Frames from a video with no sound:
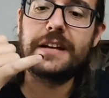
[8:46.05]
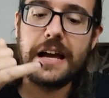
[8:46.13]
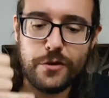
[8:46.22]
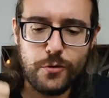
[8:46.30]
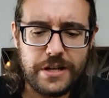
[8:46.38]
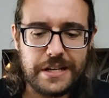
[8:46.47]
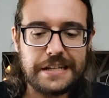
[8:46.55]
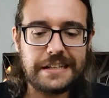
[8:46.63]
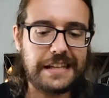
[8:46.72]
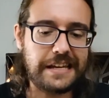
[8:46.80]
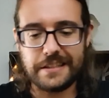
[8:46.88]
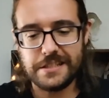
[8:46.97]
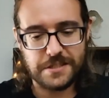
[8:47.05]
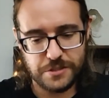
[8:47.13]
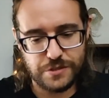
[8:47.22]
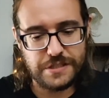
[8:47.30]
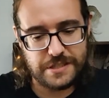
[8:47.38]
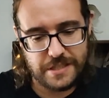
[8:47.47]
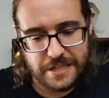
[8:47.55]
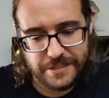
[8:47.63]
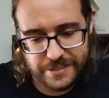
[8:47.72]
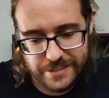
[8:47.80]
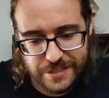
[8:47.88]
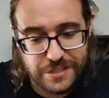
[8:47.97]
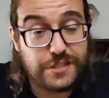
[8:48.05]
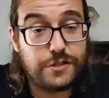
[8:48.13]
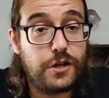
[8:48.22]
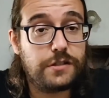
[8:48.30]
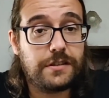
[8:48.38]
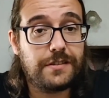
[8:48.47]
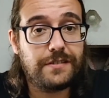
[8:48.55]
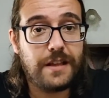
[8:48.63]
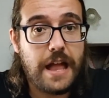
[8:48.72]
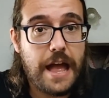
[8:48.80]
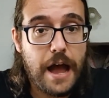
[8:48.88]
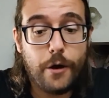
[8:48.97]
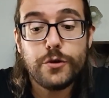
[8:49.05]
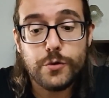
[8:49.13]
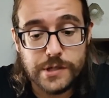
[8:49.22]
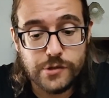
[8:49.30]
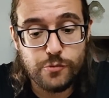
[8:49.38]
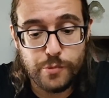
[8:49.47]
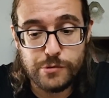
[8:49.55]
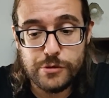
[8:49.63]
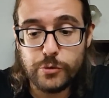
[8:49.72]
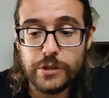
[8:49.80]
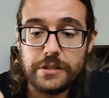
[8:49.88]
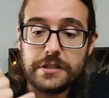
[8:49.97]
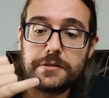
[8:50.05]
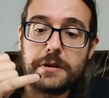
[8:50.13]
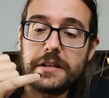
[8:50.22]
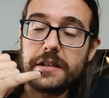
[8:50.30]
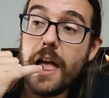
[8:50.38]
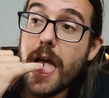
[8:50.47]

I don't want to eat it like this because this is not how you are supposed to eat this, right?